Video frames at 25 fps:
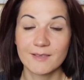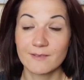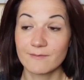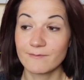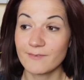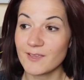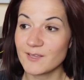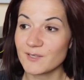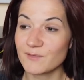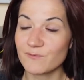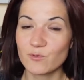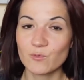
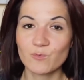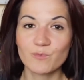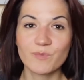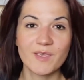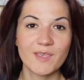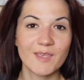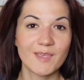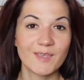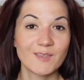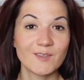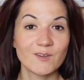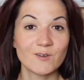Thanks for
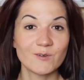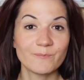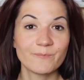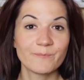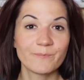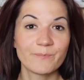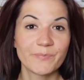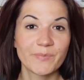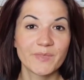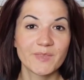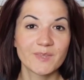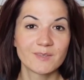being here.
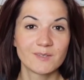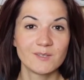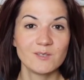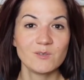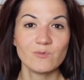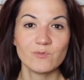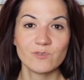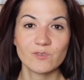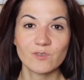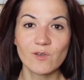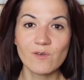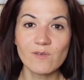This
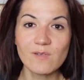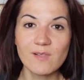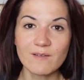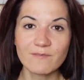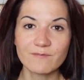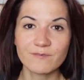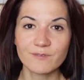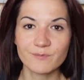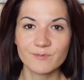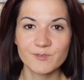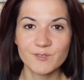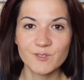was Olaf
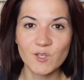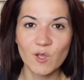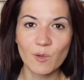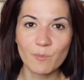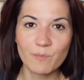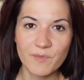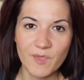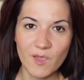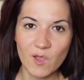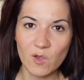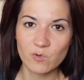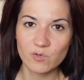from Stop
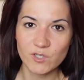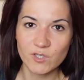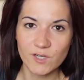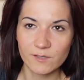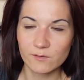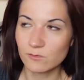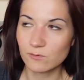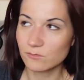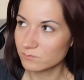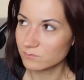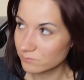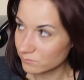Me O
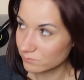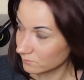Channel,